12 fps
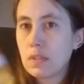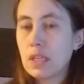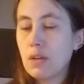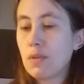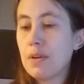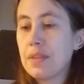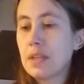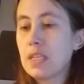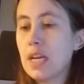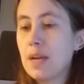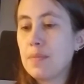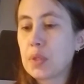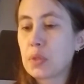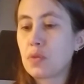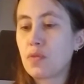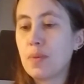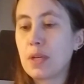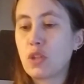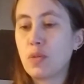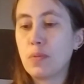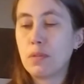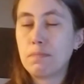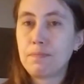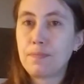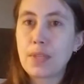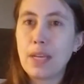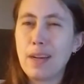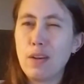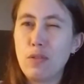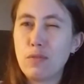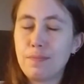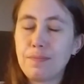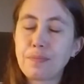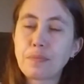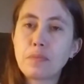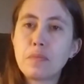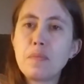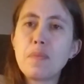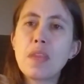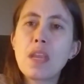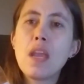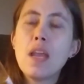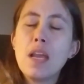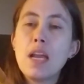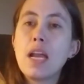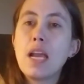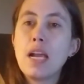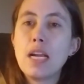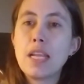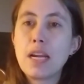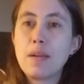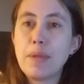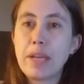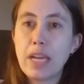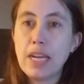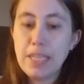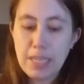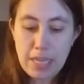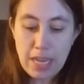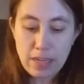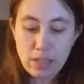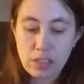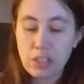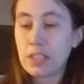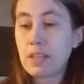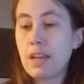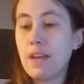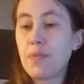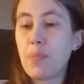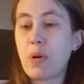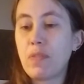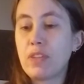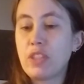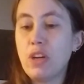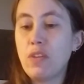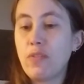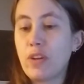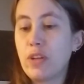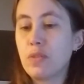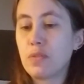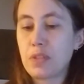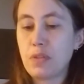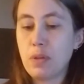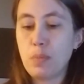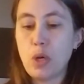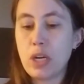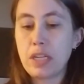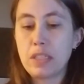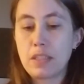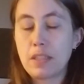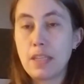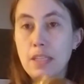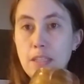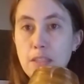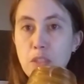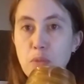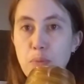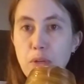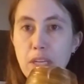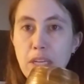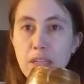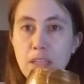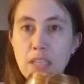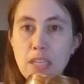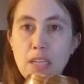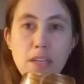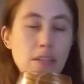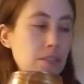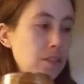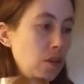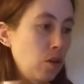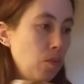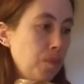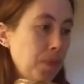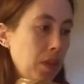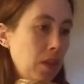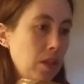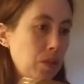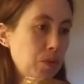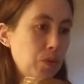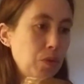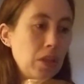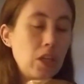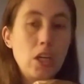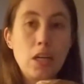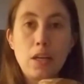Around that time, this was from October. I know. And then I'm like, I need a candle. And she's like, I have the perfect jar for you. So I bought it because it's pretty. So this was really good.